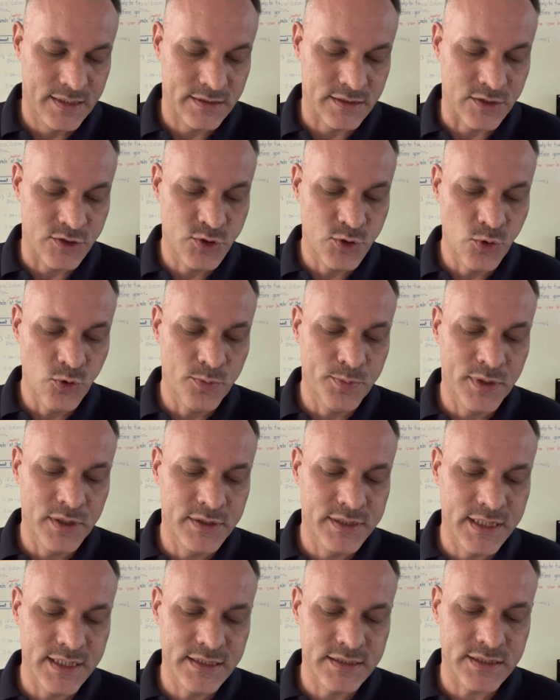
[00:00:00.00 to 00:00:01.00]
The two
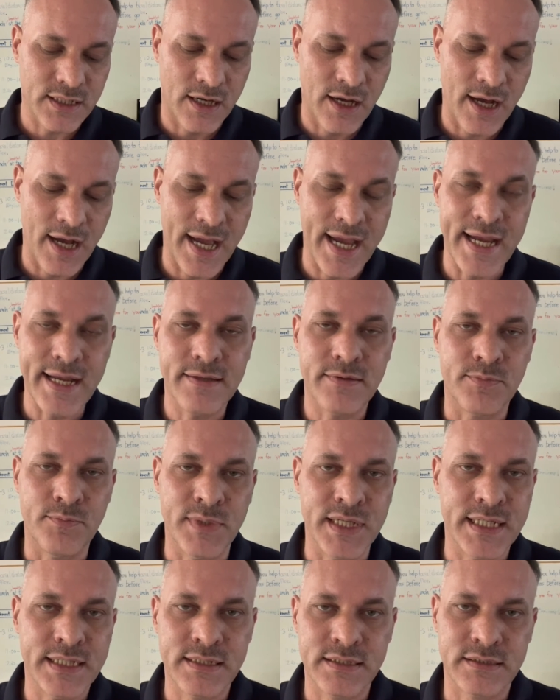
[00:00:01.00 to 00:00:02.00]
buildings are 8
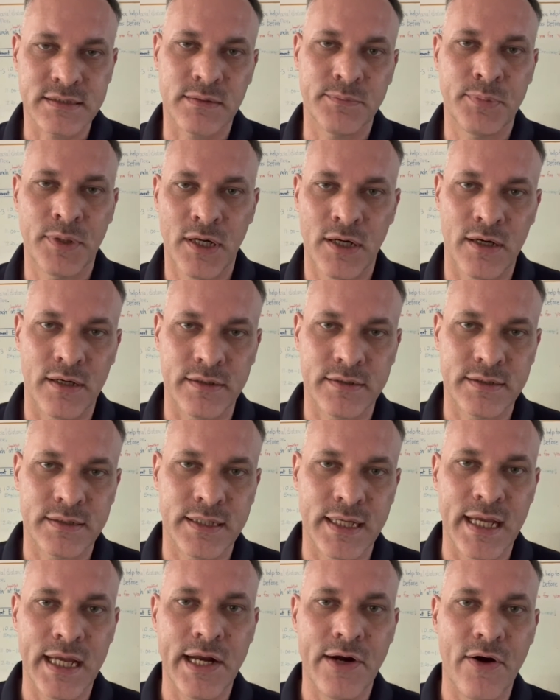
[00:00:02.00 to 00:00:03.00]
meters apart.
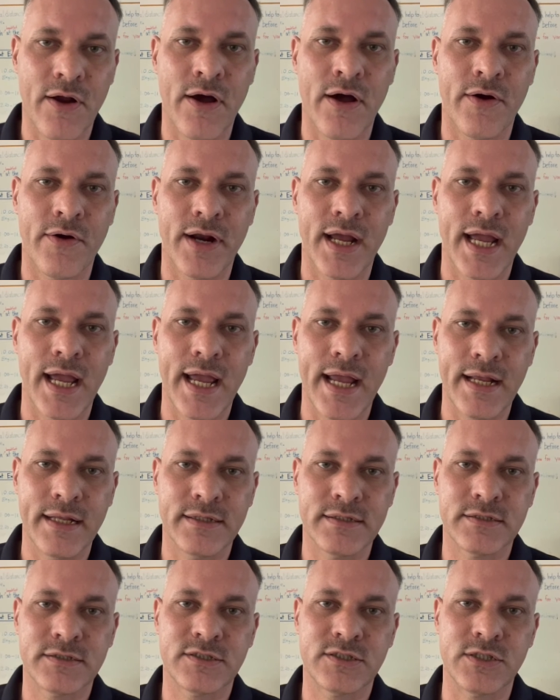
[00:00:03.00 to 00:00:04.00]
There are
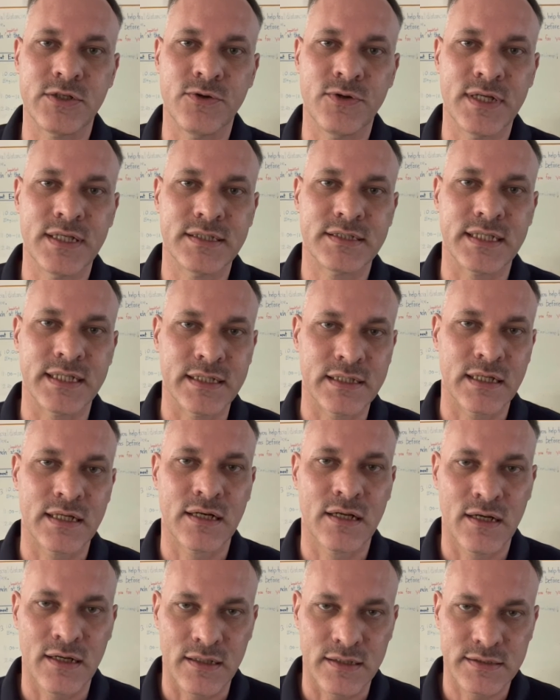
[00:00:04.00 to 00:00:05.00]
8 students in the
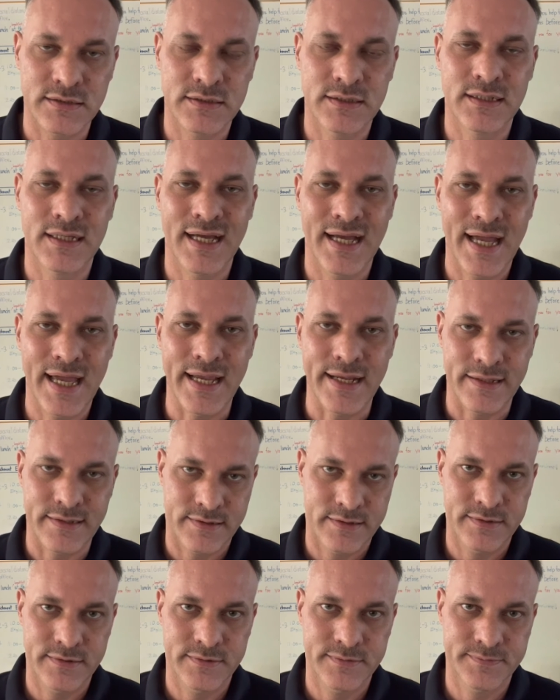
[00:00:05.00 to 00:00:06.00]
class. Eight.
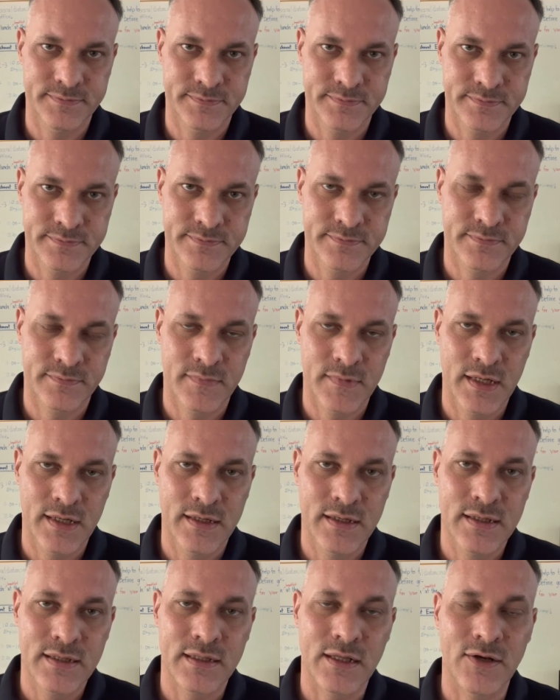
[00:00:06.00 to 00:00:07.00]

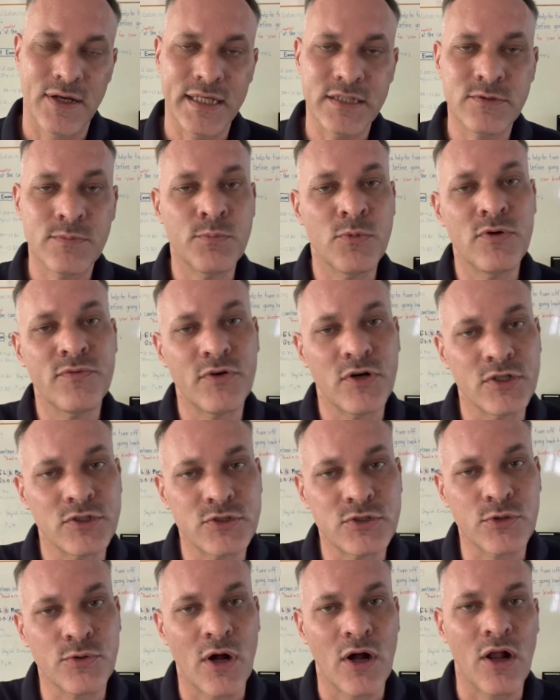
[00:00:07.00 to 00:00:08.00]
Now let's move
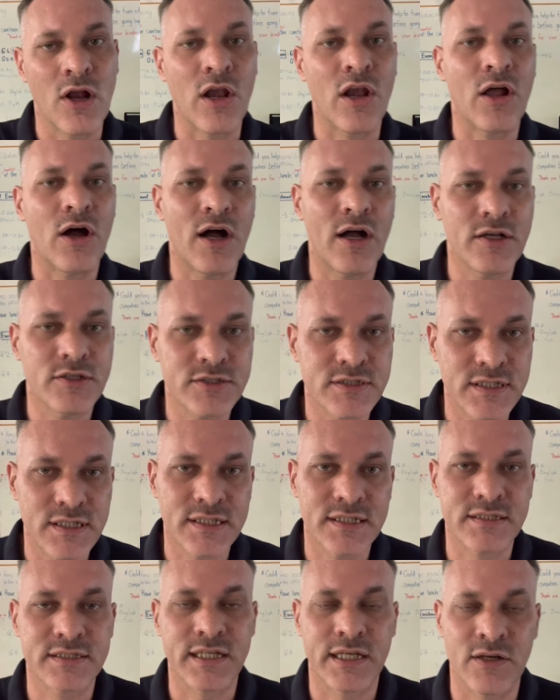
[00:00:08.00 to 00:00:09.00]
on to our last
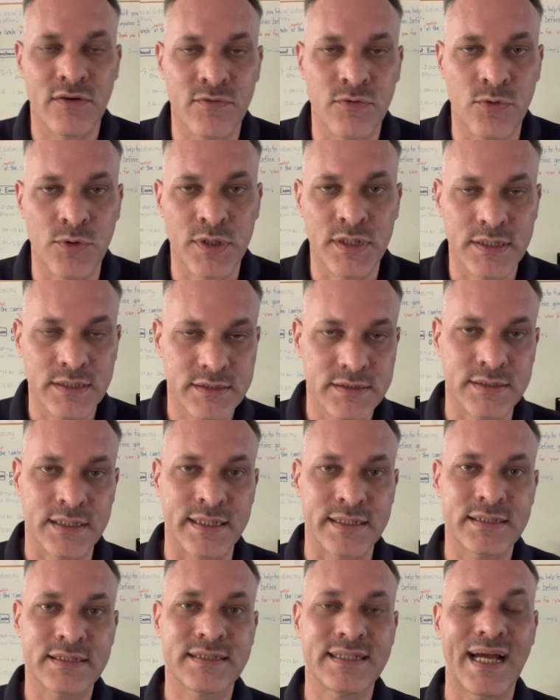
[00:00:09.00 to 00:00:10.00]
set of words
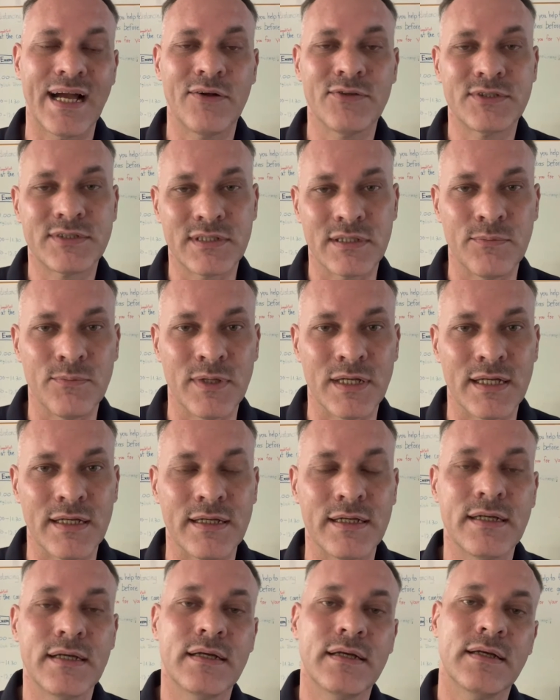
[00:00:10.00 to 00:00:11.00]
that sound
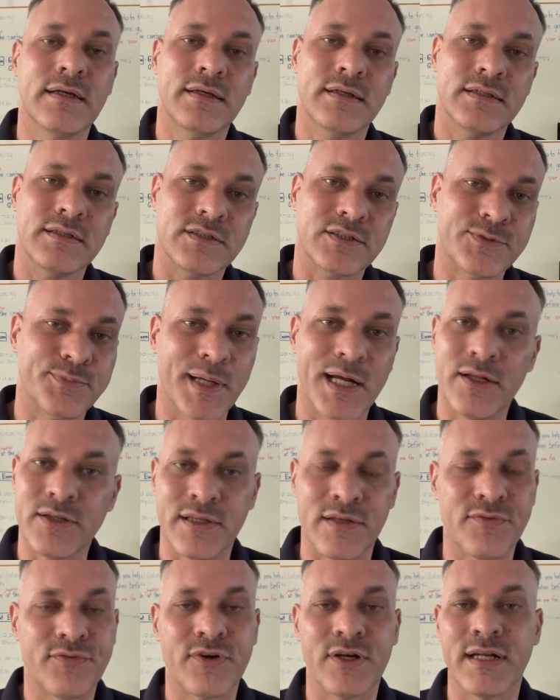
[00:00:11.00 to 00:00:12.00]
similar,
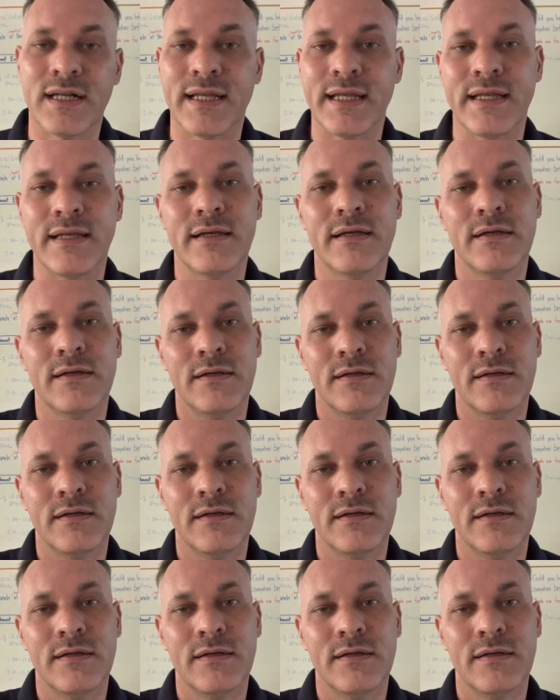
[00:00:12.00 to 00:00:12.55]
spelled differently,